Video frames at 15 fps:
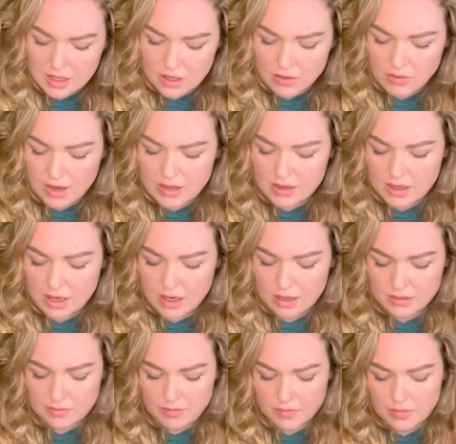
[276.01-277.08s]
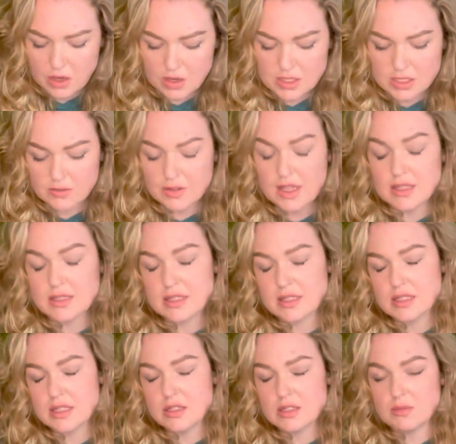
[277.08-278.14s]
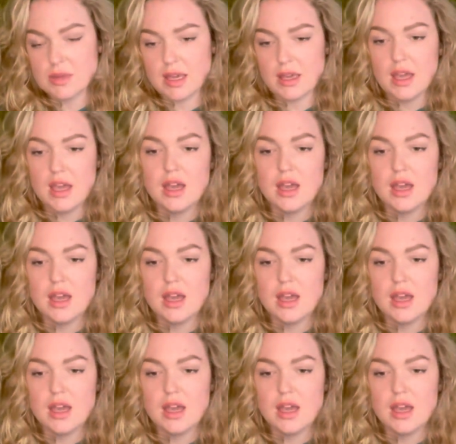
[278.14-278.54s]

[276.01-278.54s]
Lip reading: right there, or sphinx, excuse me,